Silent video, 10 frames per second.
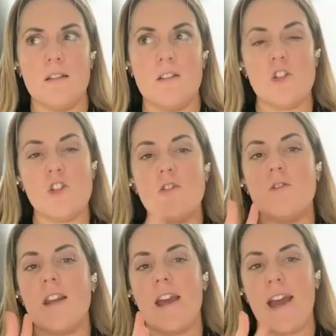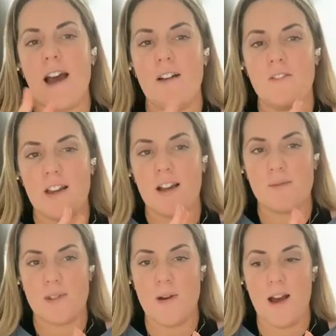the two that I have that
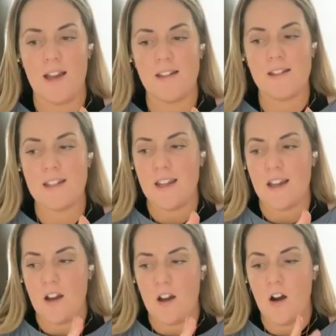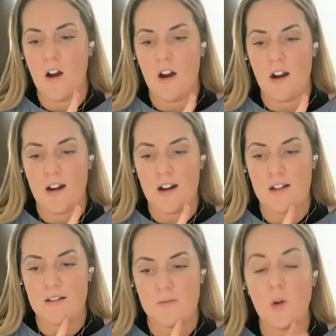come to mind
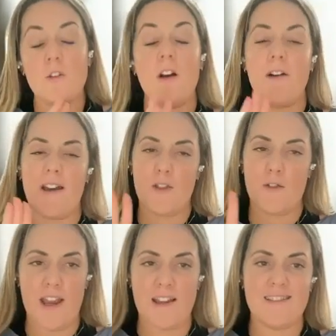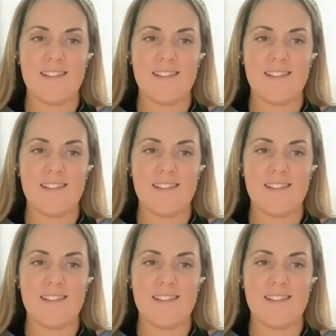are, well, okay, three.